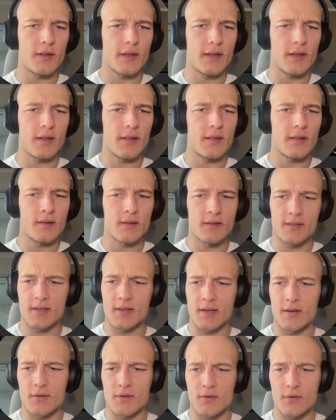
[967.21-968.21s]
in the
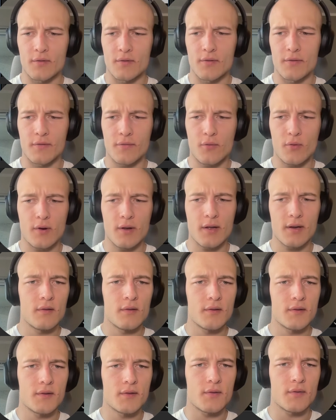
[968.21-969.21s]
center of the forehead
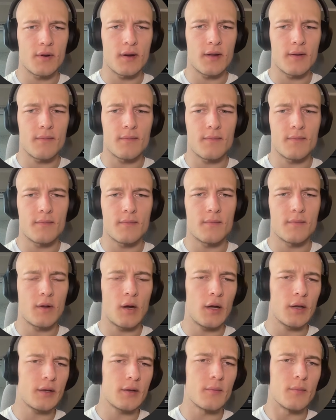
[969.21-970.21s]
so that I
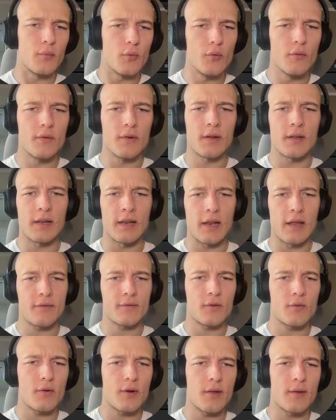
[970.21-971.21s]
can move it left and
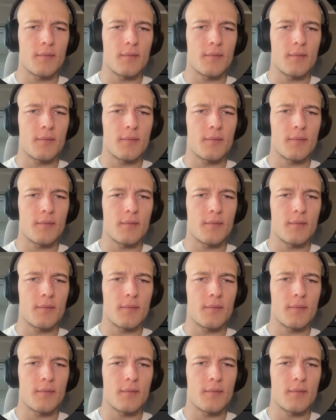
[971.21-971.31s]
right.